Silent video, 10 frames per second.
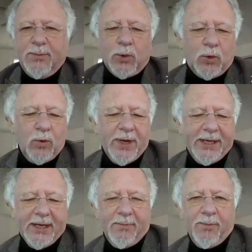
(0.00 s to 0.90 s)
beaucoup,
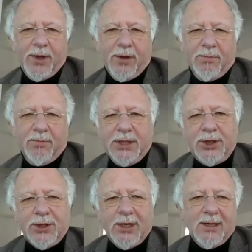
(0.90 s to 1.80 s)
Madame
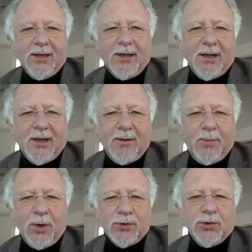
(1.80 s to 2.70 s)
Misha.
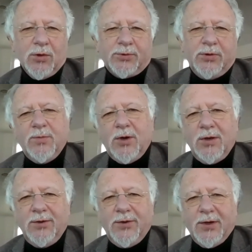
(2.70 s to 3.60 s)
Bonjour tout le
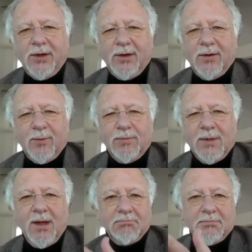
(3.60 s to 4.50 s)
monde.
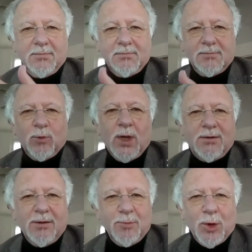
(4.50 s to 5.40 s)

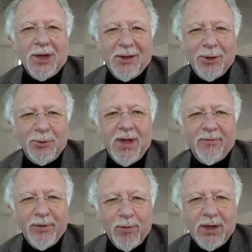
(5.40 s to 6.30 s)
Welcome, or hello
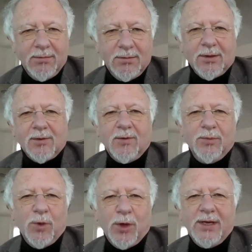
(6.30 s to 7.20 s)
everyone, or
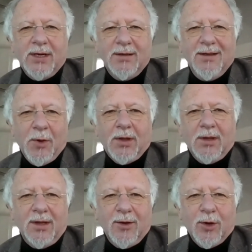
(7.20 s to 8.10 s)
good morning
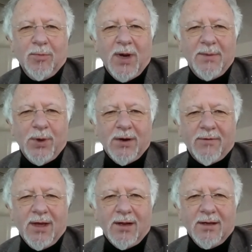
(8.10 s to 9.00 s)
here in my part
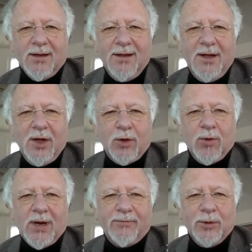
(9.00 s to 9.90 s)
of Canada.
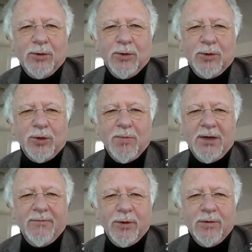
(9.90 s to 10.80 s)
Good afternoon to
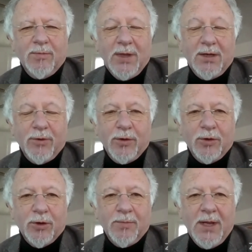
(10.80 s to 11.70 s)
many of you in
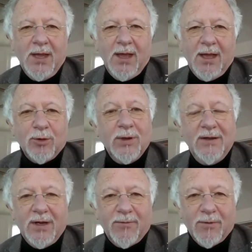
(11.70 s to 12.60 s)
Europe, and good
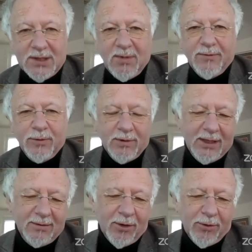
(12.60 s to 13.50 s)
evening for some of you
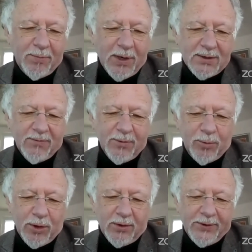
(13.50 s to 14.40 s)
in other parts of the
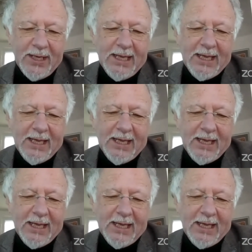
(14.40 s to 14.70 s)
world.